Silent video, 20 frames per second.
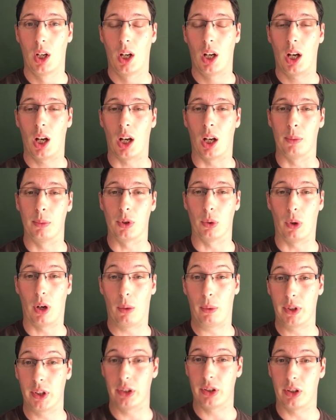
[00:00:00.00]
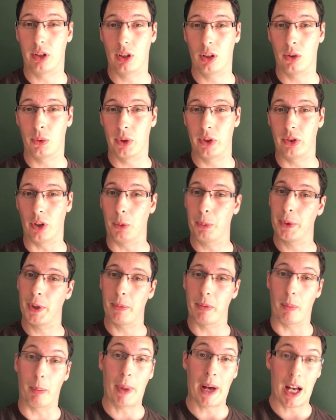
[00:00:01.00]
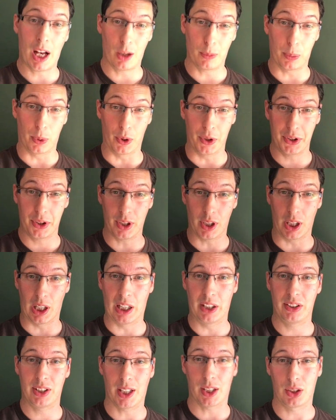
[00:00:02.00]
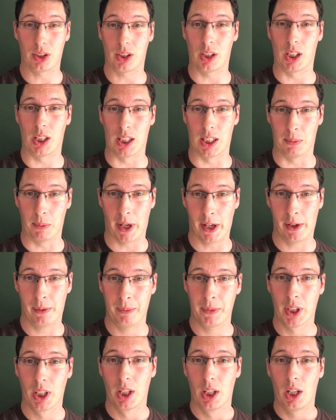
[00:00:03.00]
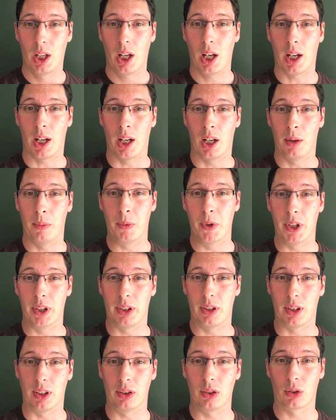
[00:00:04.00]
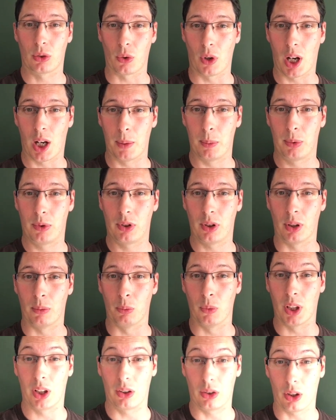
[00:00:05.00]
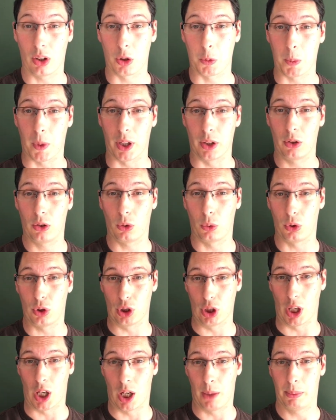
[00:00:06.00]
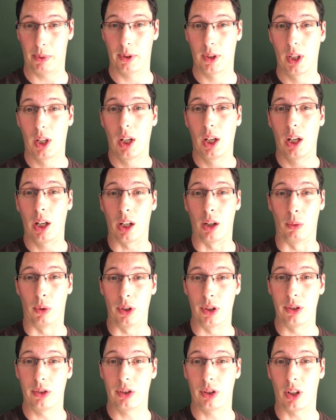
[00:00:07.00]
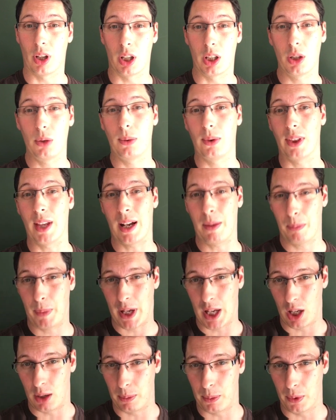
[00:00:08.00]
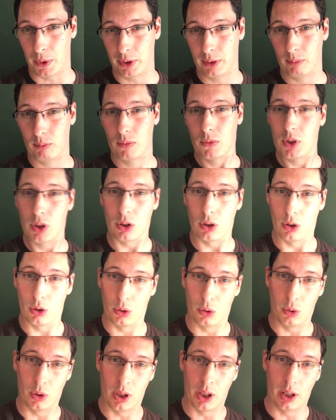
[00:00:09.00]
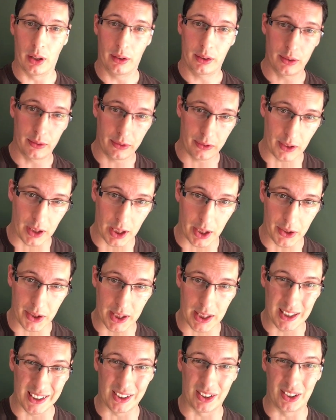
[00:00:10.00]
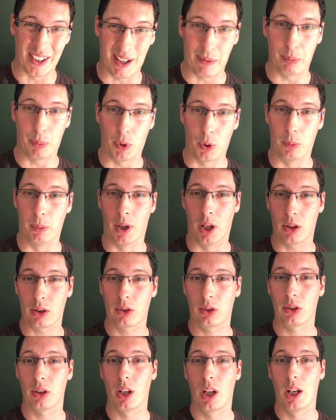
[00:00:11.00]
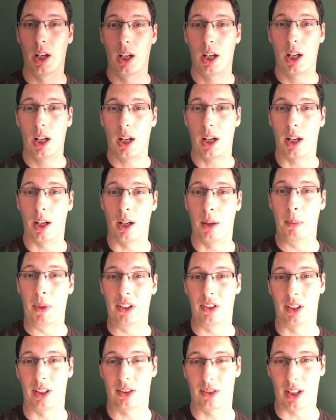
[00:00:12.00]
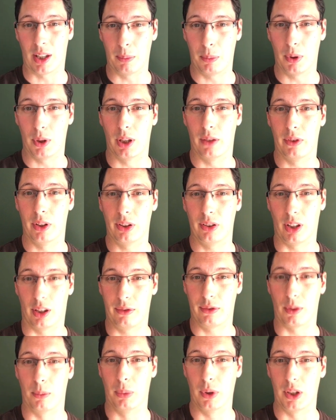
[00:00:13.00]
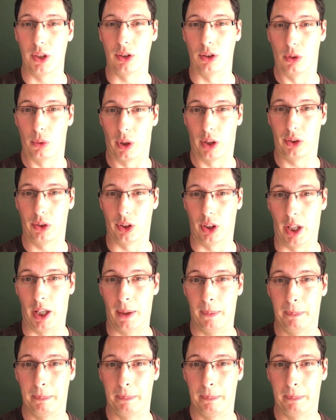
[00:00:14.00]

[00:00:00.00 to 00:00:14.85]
So what I want you to do is open up the PowerPoint that I attached to the email that describes some research by Sue Sharp, and I want you to use that PowerPoint to fill out the example box as an example of a self-completion questionnaire.